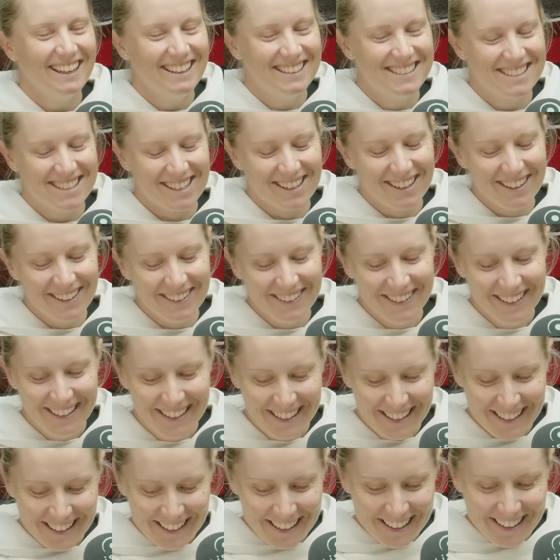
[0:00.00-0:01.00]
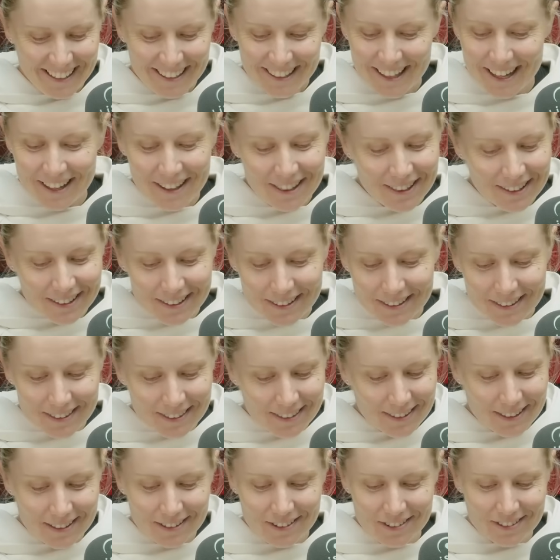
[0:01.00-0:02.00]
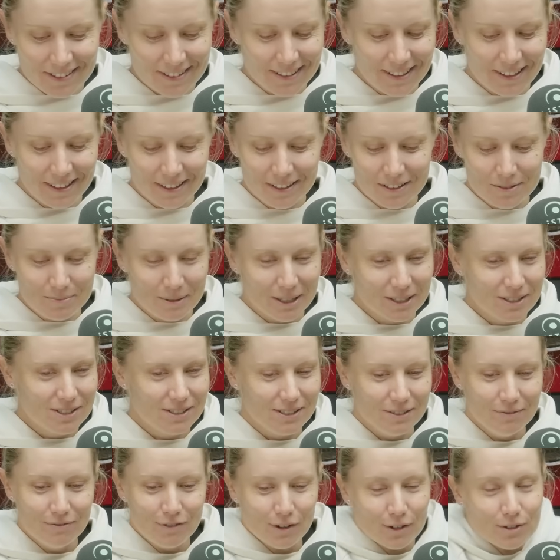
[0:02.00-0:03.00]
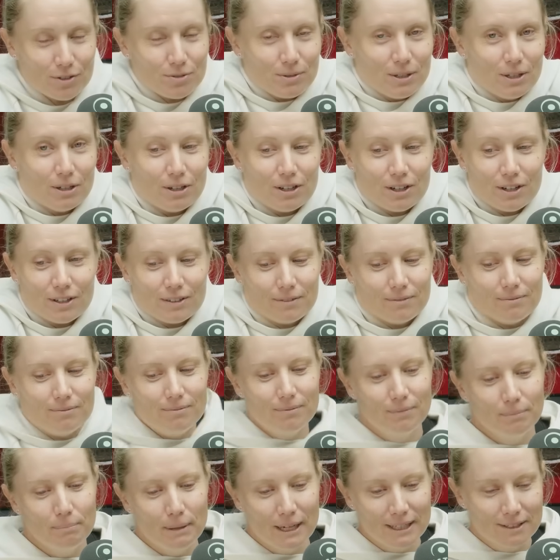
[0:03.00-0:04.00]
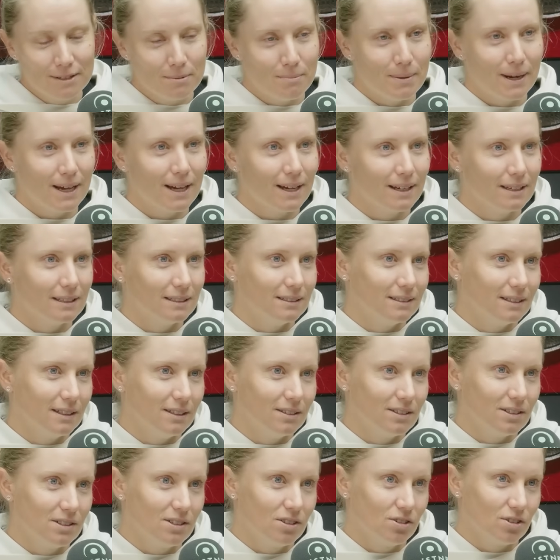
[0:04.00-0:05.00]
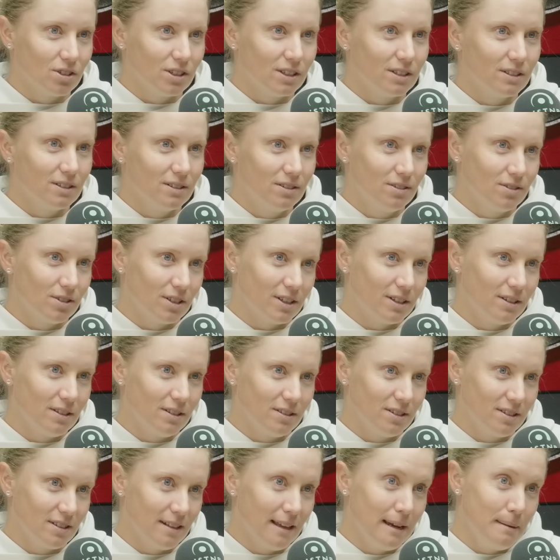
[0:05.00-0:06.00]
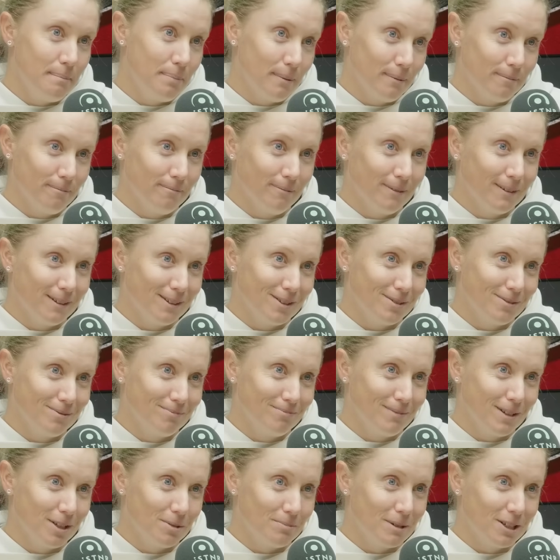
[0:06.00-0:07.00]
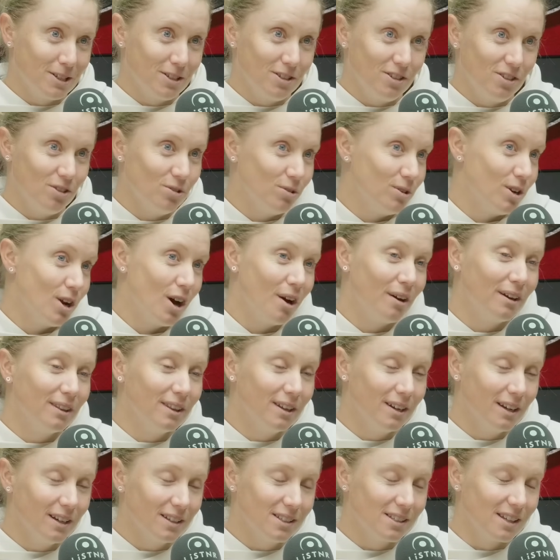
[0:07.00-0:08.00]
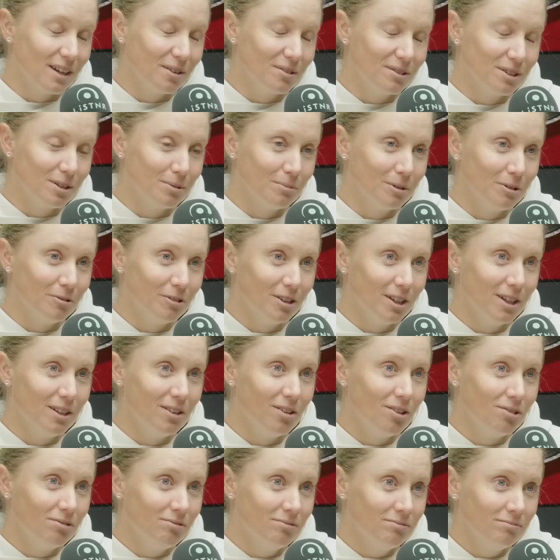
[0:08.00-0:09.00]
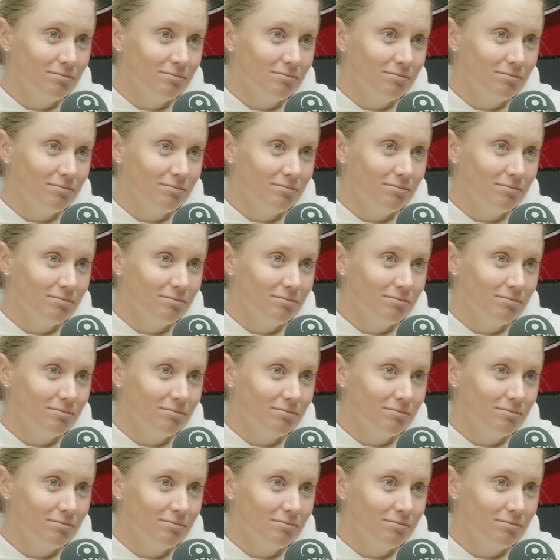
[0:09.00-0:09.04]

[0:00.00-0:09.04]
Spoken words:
So that's like as much info as we got, and packed a bag and just tried to sleep as much as you could, knowing the next day was going to be really long.